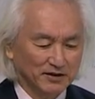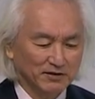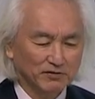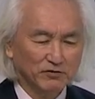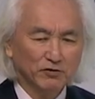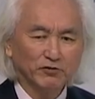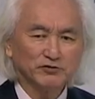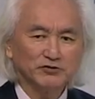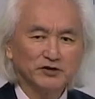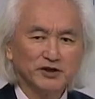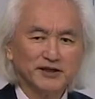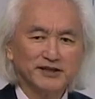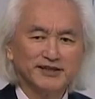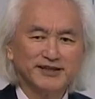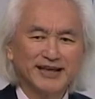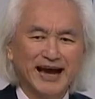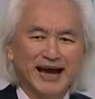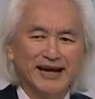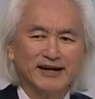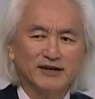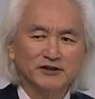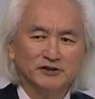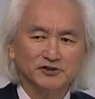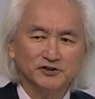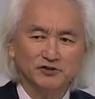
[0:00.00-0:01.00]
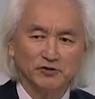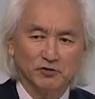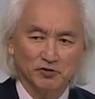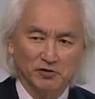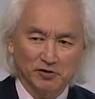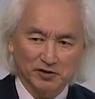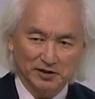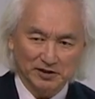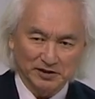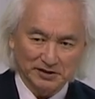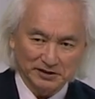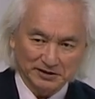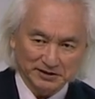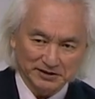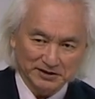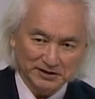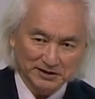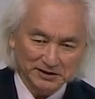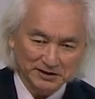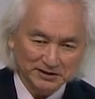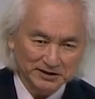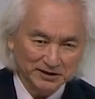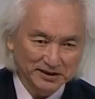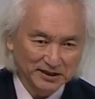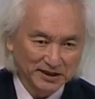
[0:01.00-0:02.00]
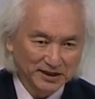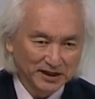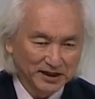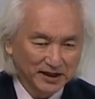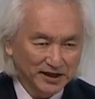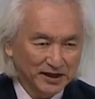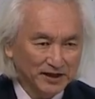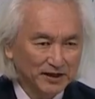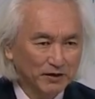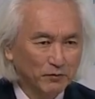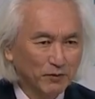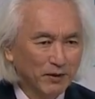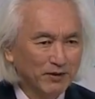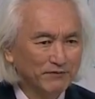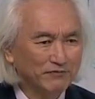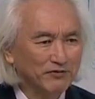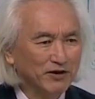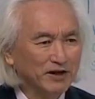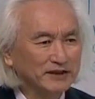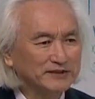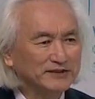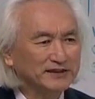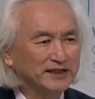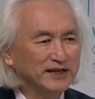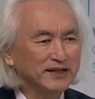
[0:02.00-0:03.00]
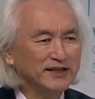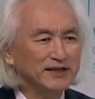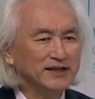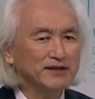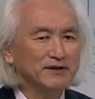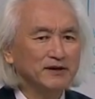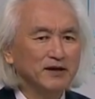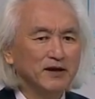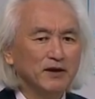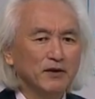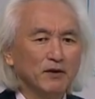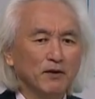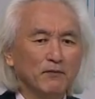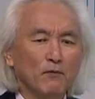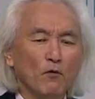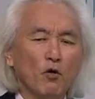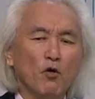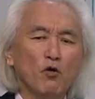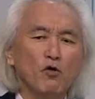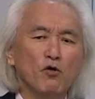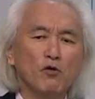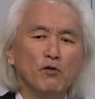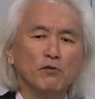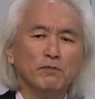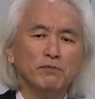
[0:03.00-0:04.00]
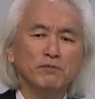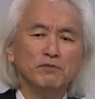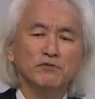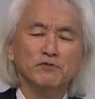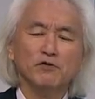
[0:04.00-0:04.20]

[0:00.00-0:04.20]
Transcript: Those are dinosaurs. You know, whenever I see old